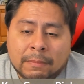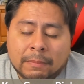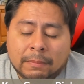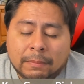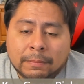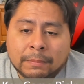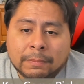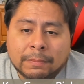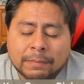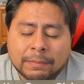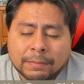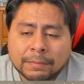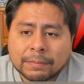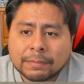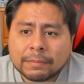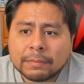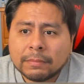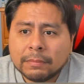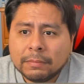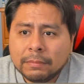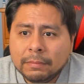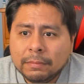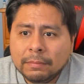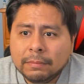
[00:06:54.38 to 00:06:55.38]

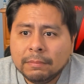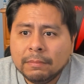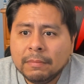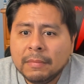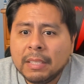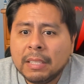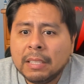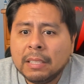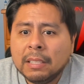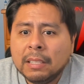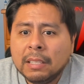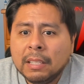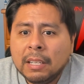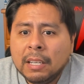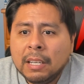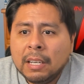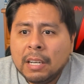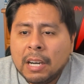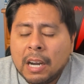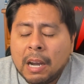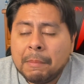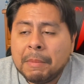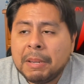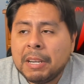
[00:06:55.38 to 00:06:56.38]

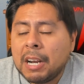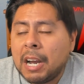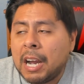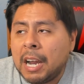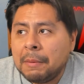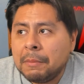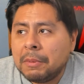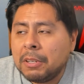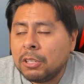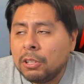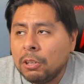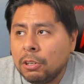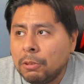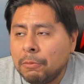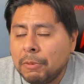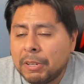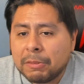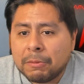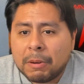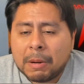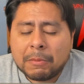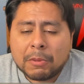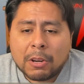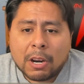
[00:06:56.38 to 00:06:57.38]
I mean, the only
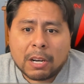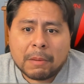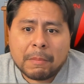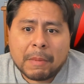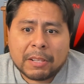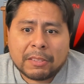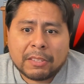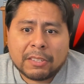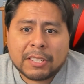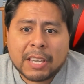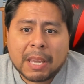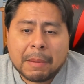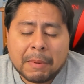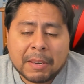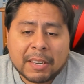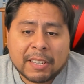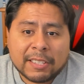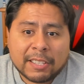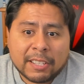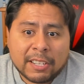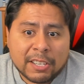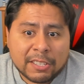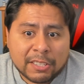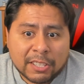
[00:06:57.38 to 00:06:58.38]
reason why I'm talking about this game,
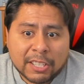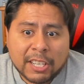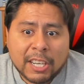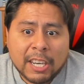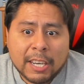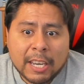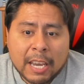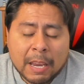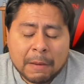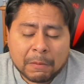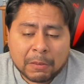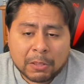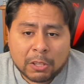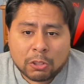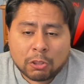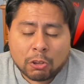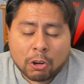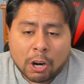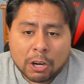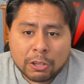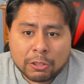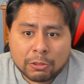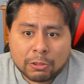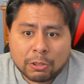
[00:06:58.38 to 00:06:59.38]
because it is a key game for the
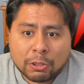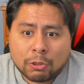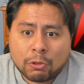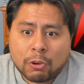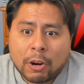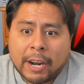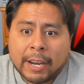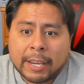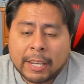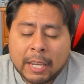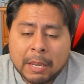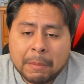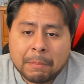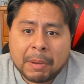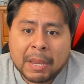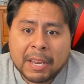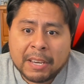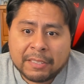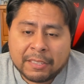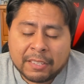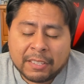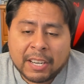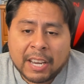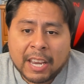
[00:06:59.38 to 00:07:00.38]
Chargers to try to keep
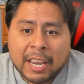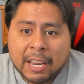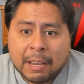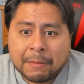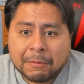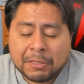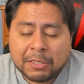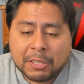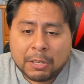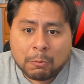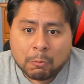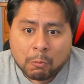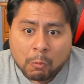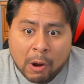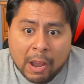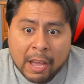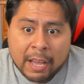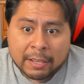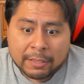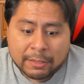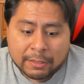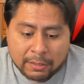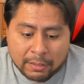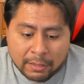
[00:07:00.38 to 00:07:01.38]
pace in the AFC
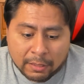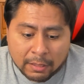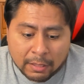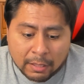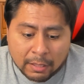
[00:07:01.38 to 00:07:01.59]
West.